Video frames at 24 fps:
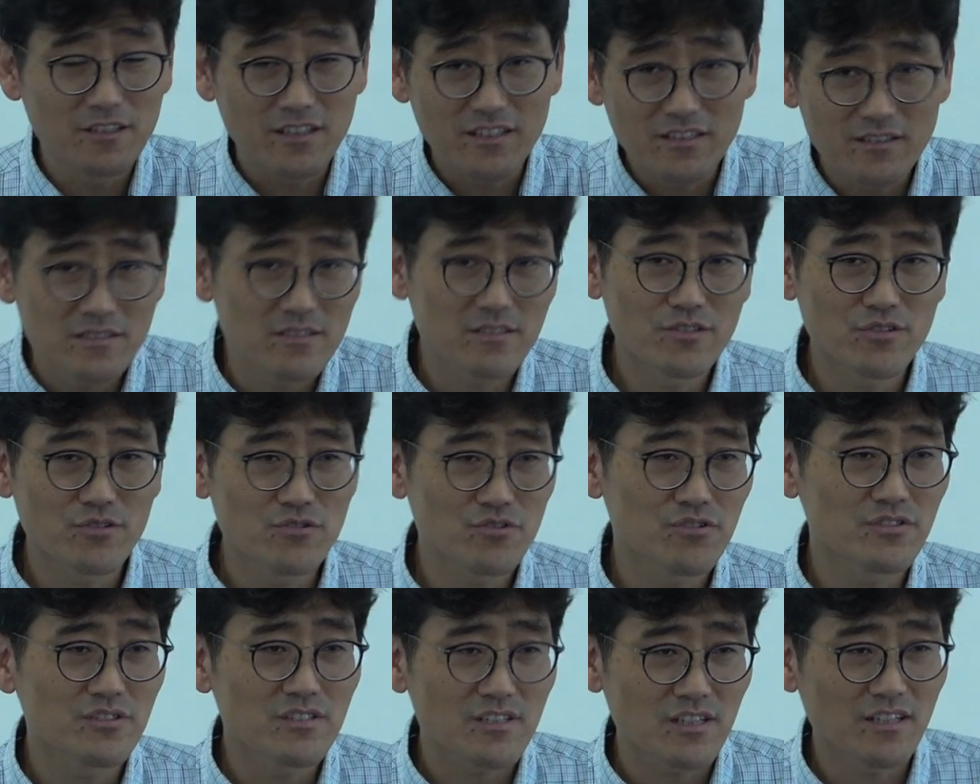
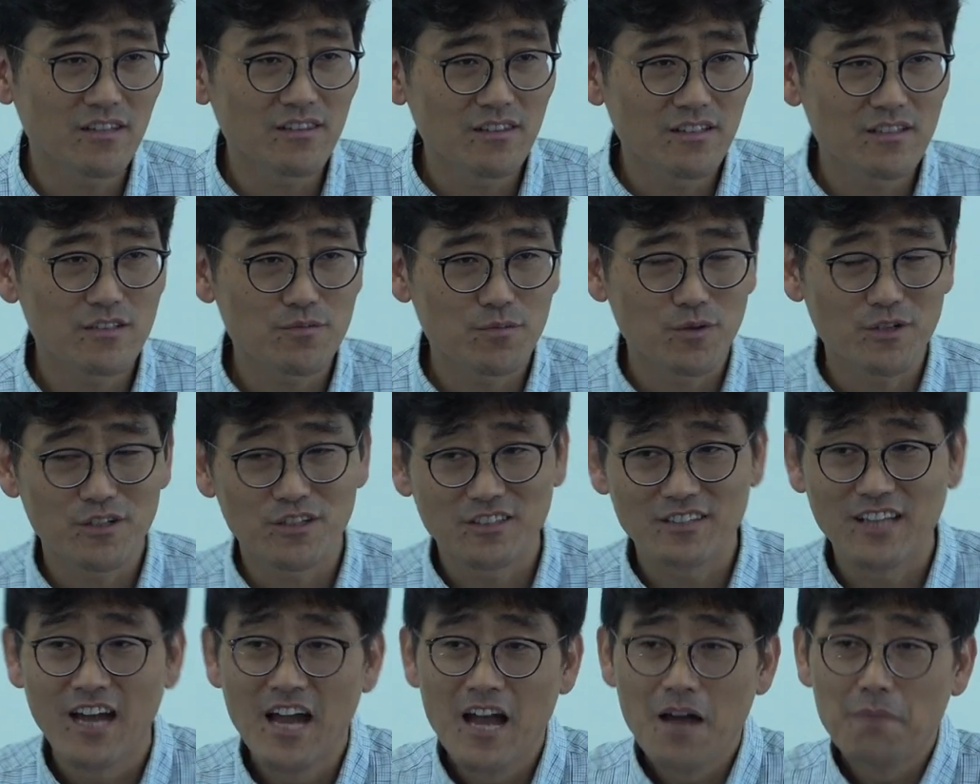institutions in this
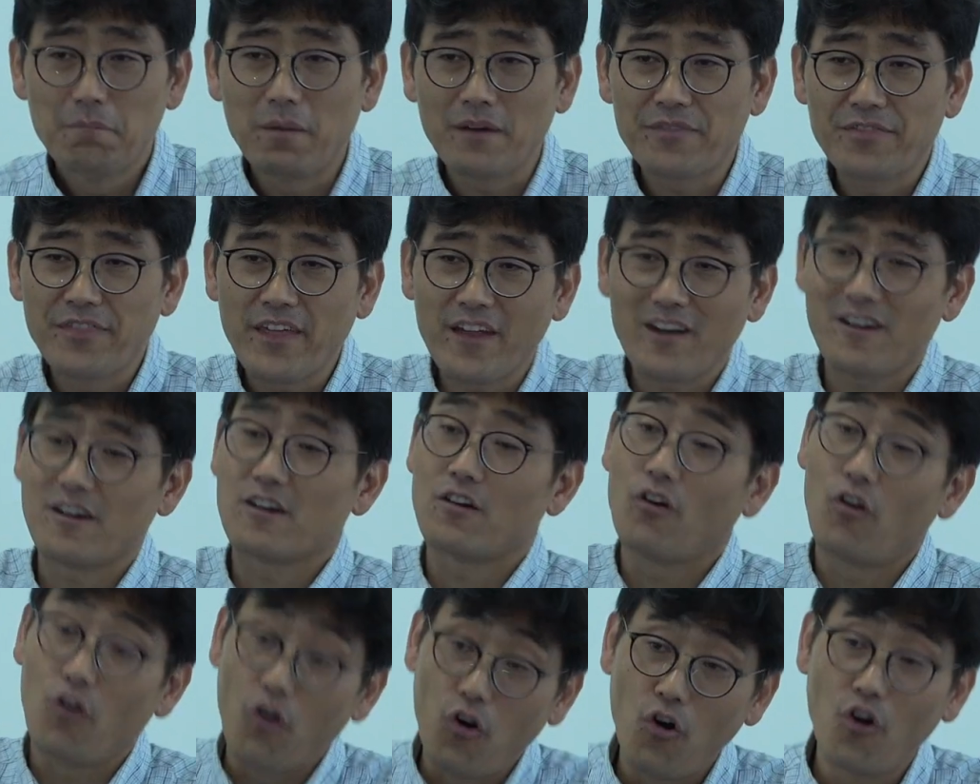world, but they are
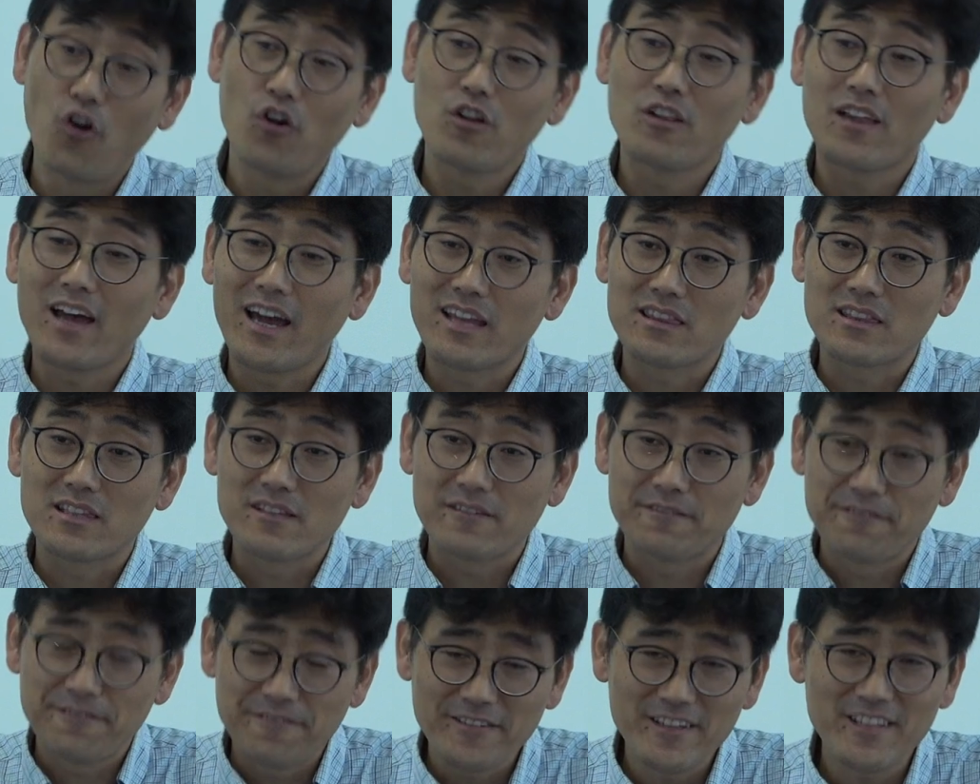all at the
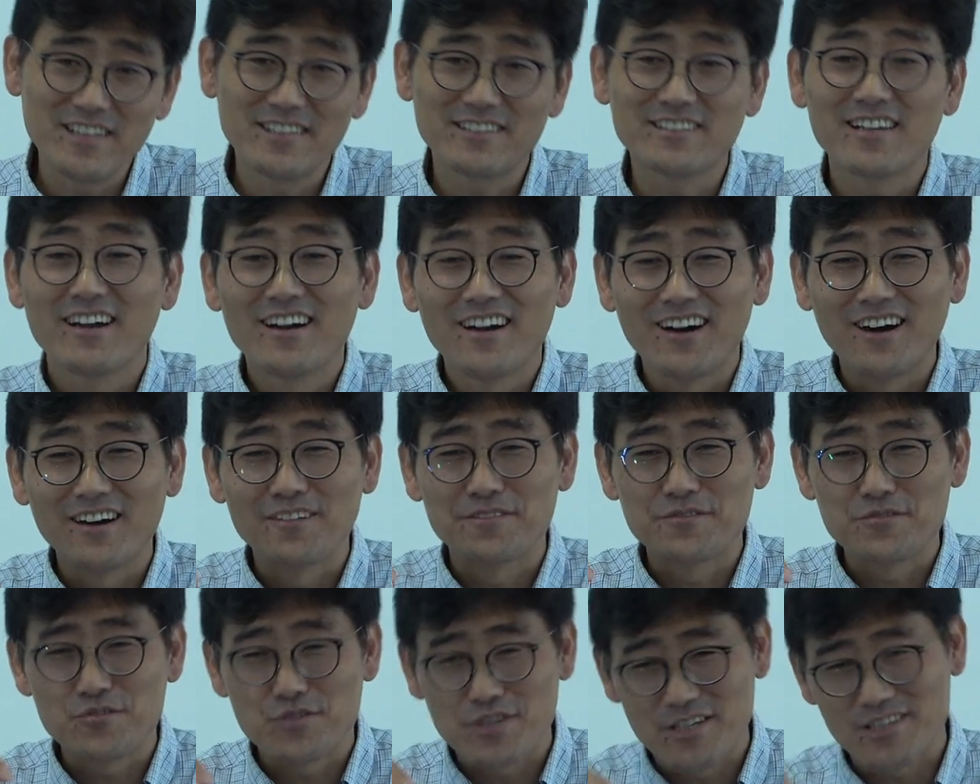feet of
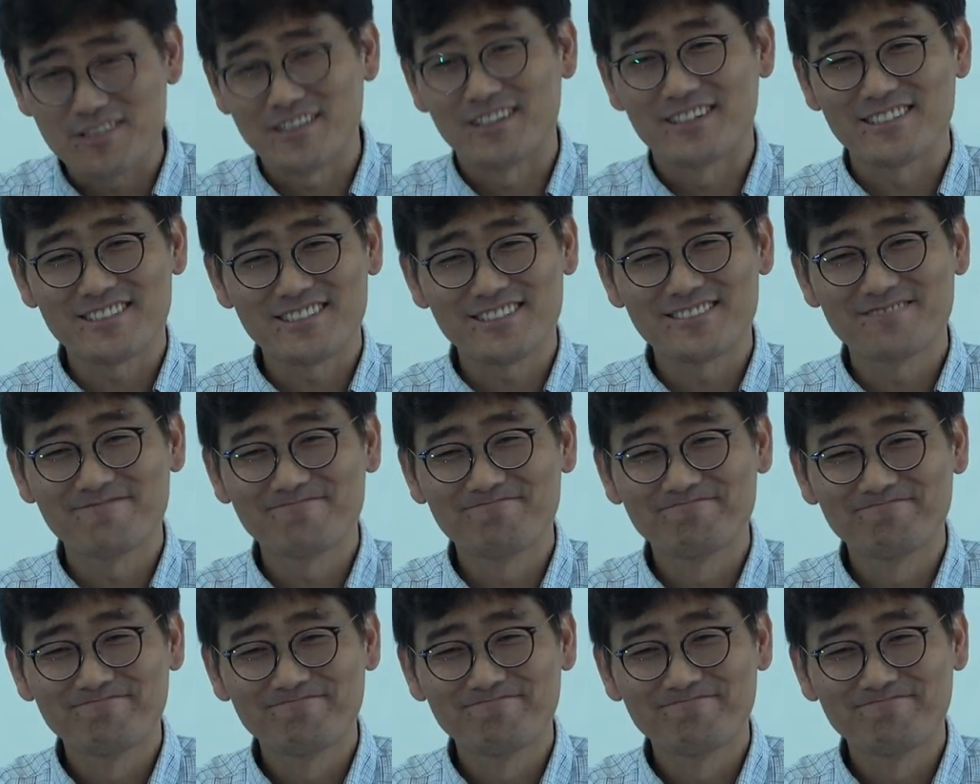Jesus.